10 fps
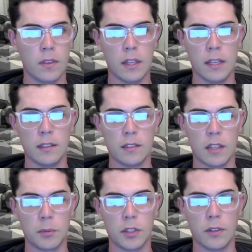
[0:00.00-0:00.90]
the
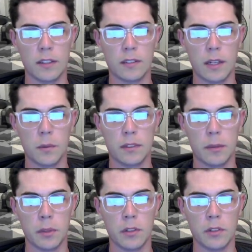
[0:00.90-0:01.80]
Inception ResNet was
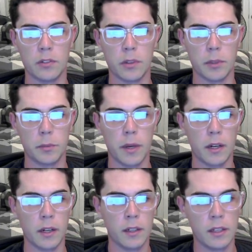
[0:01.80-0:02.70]
able to do so much
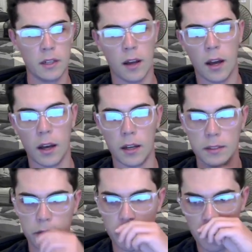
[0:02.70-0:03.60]
better. It's
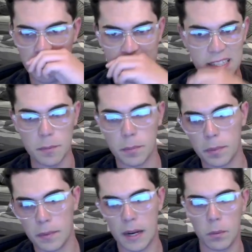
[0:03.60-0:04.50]
a very deep
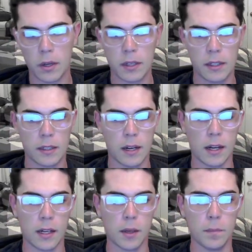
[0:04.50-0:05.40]
network,
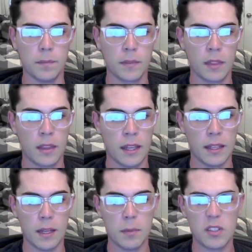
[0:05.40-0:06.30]
and
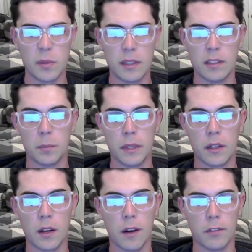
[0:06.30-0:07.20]
in between these big
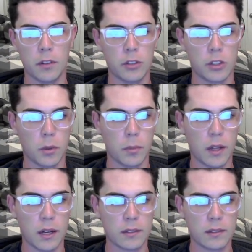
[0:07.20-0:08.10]
convolutional
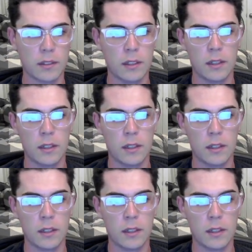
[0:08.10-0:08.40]
blocks,